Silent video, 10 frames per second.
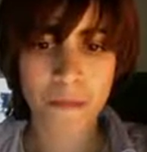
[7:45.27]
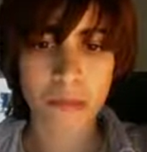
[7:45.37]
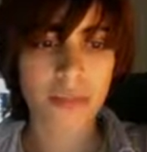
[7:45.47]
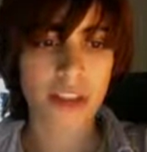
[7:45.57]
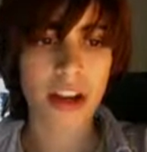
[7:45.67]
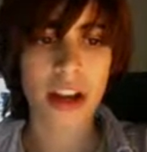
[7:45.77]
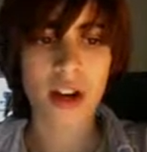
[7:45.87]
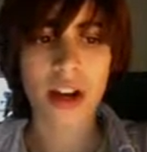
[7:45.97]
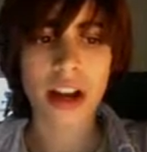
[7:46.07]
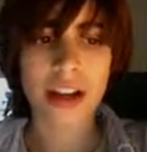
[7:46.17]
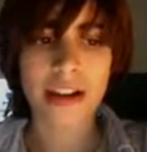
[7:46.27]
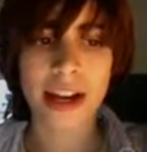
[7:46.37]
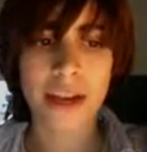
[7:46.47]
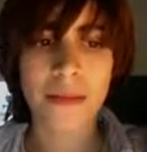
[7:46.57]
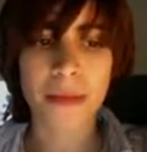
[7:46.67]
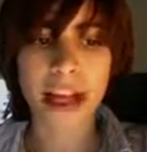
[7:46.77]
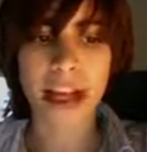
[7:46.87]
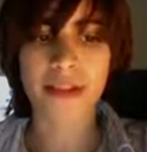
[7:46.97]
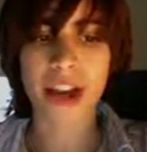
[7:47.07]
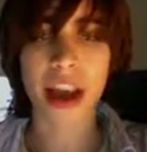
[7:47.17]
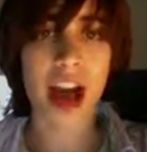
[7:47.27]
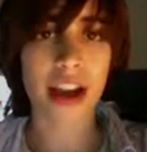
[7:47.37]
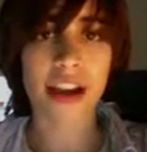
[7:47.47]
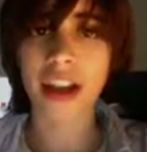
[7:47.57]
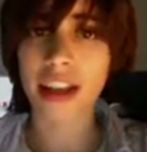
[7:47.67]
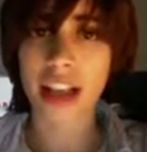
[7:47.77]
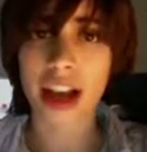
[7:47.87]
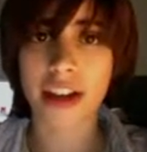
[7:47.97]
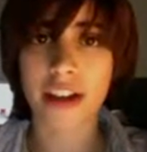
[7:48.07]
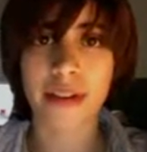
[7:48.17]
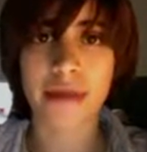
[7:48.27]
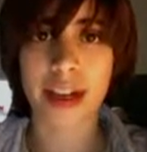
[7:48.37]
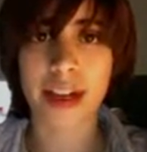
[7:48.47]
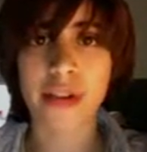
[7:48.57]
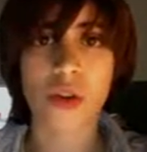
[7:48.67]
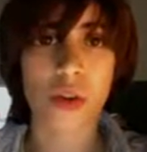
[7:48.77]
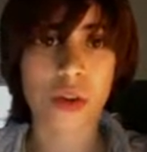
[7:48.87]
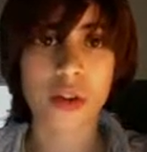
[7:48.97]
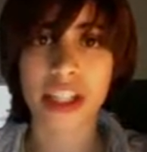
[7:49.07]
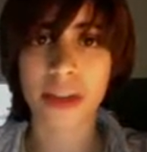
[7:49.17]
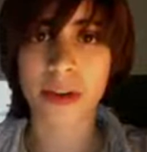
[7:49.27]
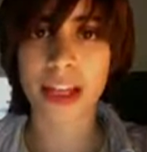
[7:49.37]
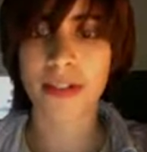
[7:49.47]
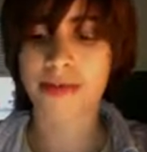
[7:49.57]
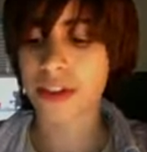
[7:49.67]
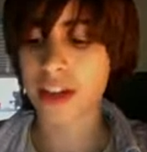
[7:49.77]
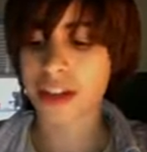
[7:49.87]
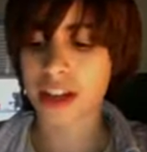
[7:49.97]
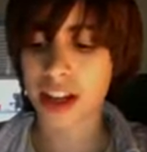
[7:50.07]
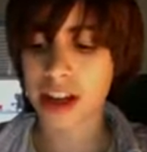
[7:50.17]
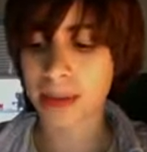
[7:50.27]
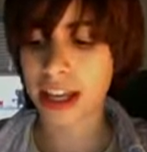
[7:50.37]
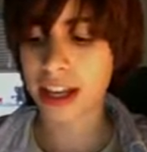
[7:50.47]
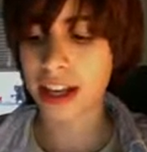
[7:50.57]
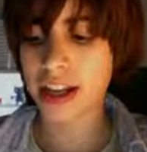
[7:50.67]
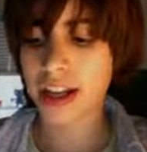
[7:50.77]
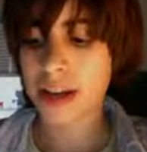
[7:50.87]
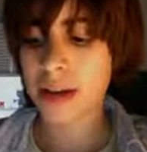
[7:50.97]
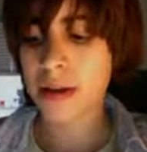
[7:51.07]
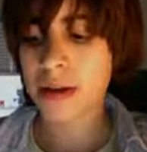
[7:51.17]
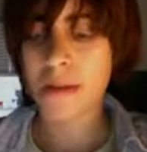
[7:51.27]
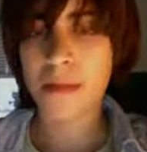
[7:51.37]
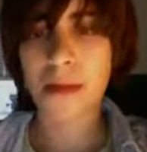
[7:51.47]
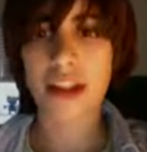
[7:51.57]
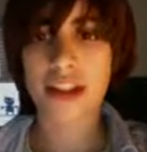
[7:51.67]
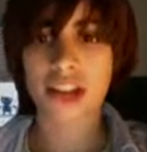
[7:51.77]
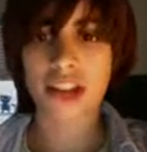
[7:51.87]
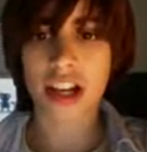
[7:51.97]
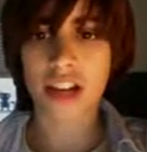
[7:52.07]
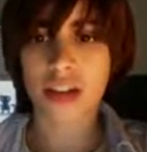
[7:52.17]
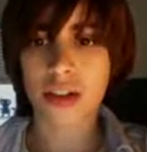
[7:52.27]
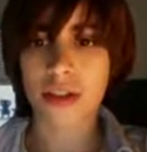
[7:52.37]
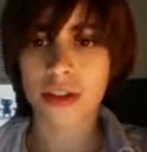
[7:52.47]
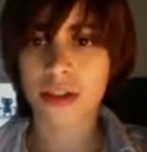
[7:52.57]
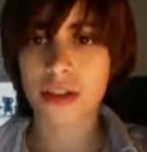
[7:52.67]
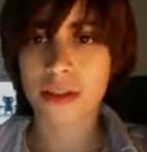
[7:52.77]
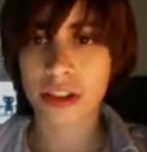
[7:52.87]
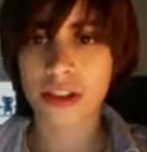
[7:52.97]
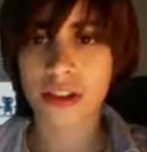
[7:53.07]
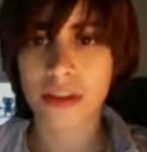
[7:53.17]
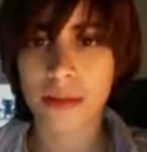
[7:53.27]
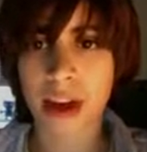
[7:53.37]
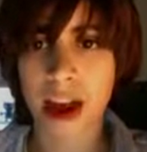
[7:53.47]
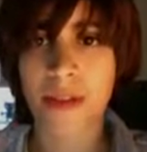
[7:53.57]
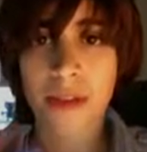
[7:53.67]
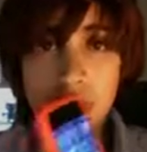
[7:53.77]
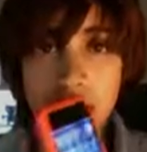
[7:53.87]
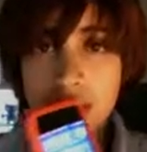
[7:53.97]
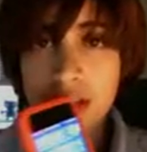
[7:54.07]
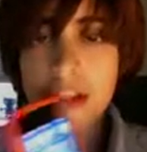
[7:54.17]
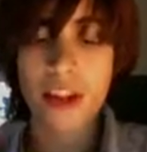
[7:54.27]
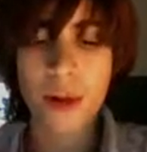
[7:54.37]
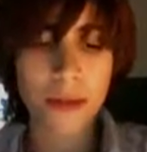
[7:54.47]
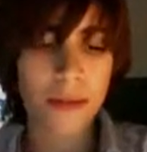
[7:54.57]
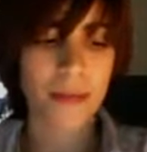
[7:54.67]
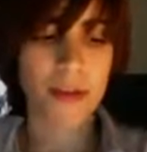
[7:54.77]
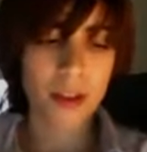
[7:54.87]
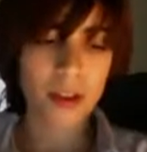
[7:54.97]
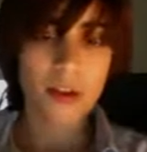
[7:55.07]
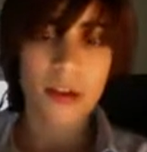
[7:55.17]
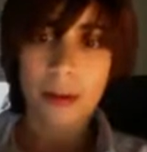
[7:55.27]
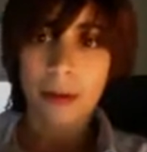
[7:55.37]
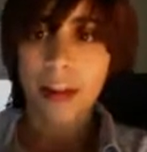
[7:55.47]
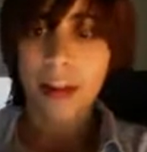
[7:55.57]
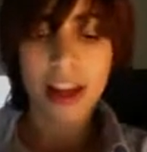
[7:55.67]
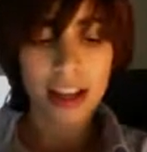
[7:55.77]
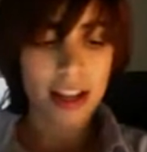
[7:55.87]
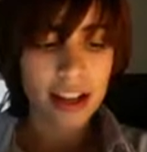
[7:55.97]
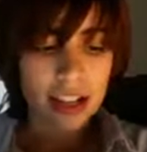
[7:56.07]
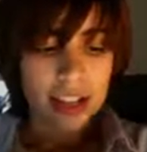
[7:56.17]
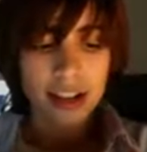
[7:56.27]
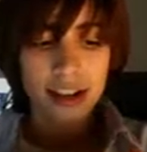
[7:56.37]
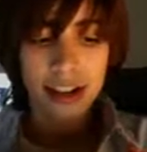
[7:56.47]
And there you go. Now you might have to lock and unlock your device or respring it for this to come in, but let's check. So you still see my screen. My iPhone is still open. Now I'm going to lock it and listen.